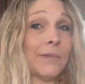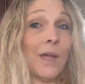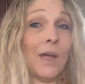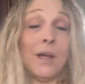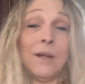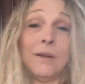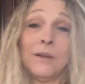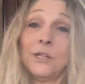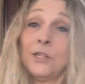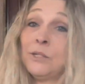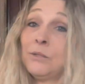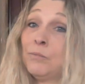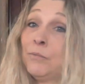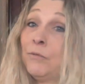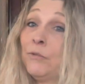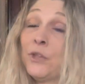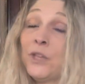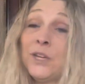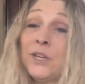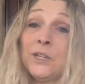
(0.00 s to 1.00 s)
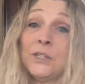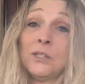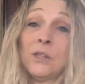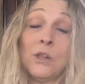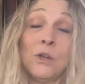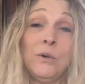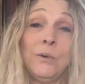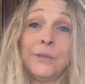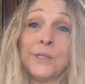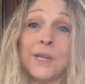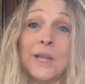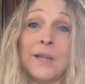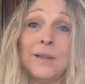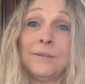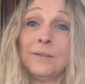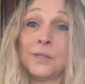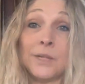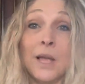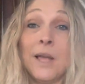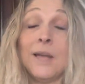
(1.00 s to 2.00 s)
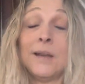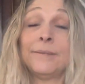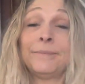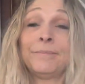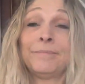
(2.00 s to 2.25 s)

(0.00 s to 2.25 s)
I just fully disclosed and said,